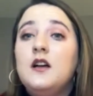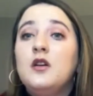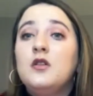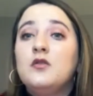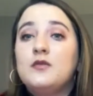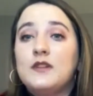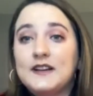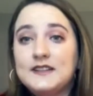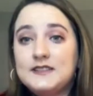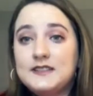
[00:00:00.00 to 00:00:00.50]

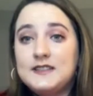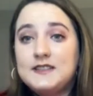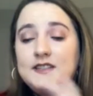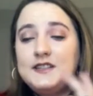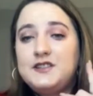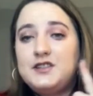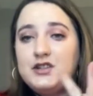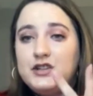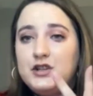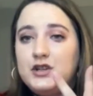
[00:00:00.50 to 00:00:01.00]

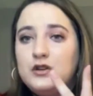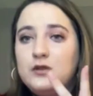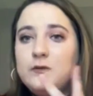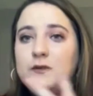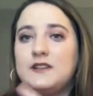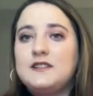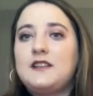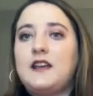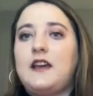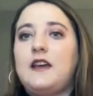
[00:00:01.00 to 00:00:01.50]
residency 2
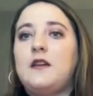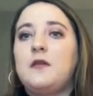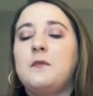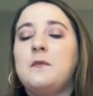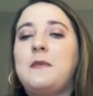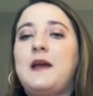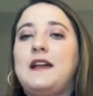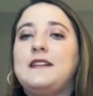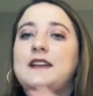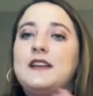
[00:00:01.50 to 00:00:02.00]
is like
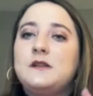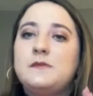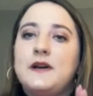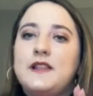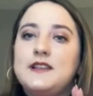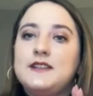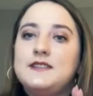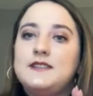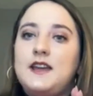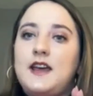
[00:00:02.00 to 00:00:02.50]
mandated by
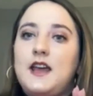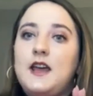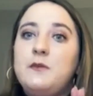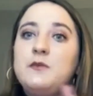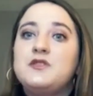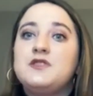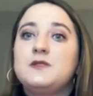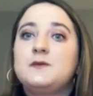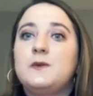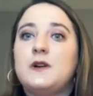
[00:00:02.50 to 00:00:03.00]
the state,
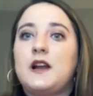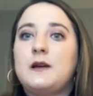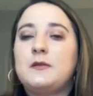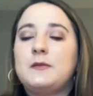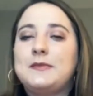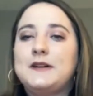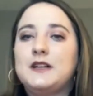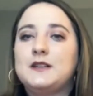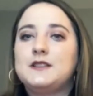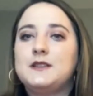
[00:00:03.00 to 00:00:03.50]
which is what I'm
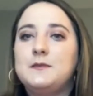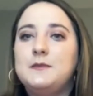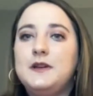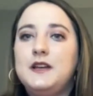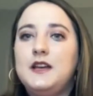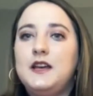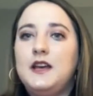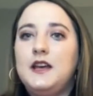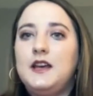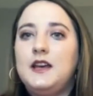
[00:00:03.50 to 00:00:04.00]
about to
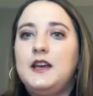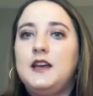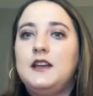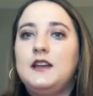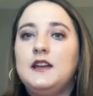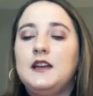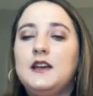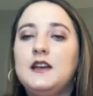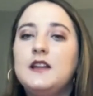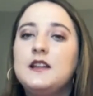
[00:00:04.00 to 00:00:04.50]
be
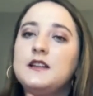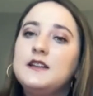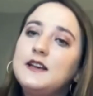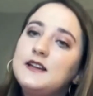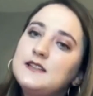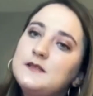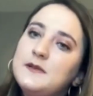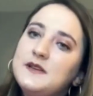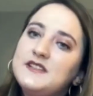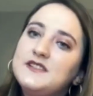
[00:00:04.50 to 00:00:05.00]
in
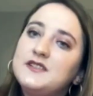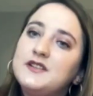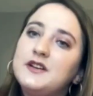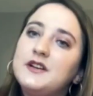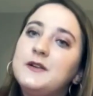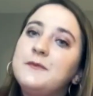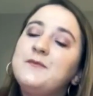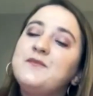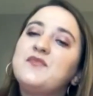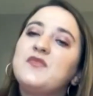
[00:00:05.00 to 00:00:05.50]
next
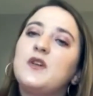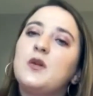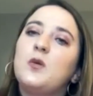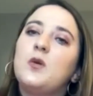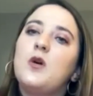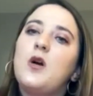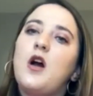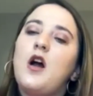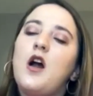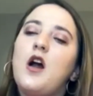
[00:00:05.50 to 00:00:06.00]
semester,
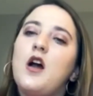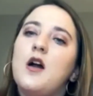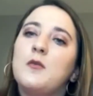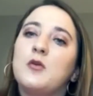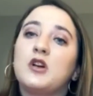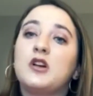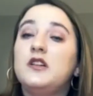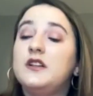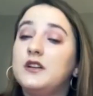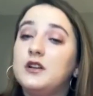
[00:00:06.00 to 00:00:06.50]

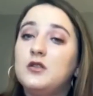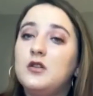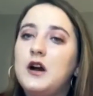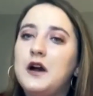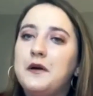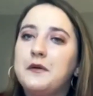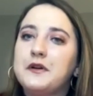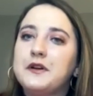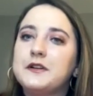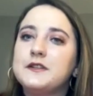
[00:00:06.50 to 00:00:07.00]
or clinical
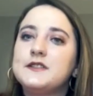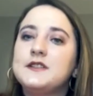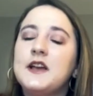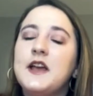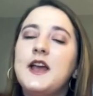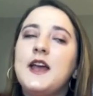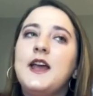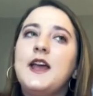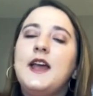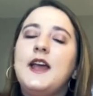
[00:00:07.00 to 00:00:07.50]
hours.
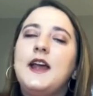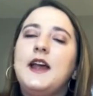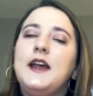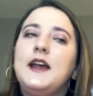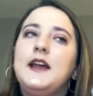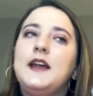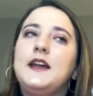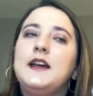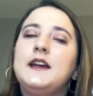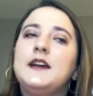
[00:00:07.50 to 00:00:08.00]

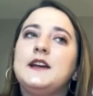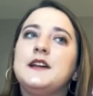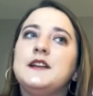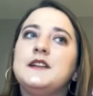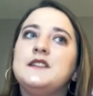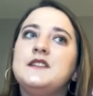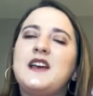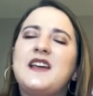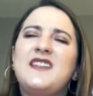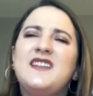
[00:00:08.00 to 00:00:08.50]

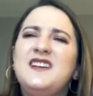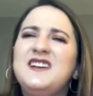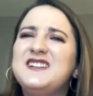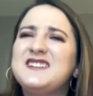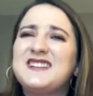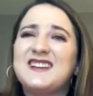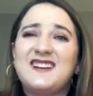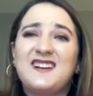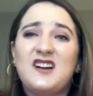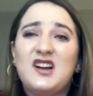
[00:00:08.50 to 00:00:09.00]
And I think
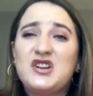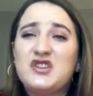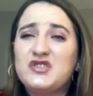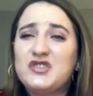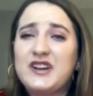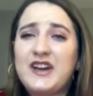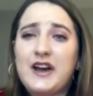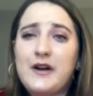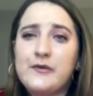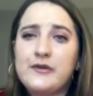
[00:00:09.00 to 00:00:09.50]
it's like
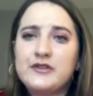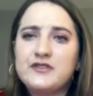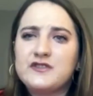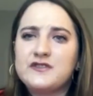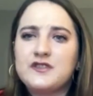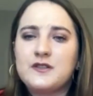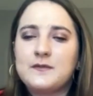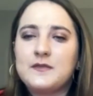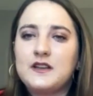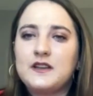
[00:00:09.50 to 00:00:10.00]
100 hours or
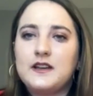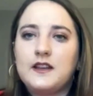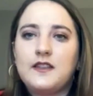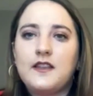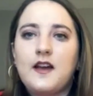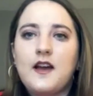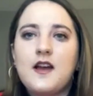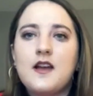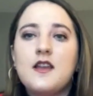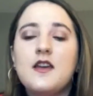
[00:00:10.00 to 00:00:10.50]
something like
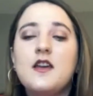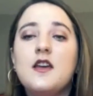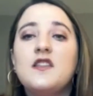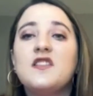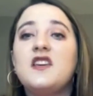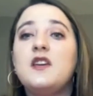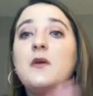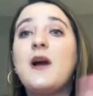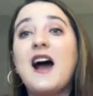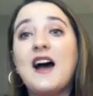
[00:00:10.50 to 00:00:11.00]
that
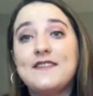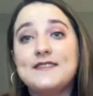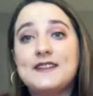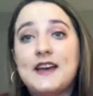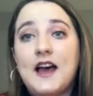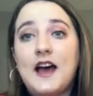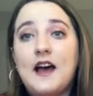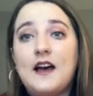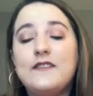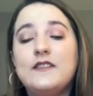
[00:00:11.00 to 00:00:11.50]
you have to
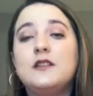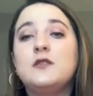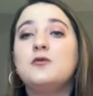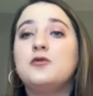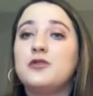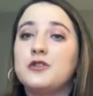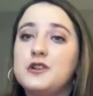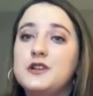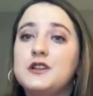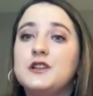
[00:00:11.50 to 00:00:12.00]
have in
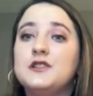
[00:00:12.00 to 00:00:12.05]
order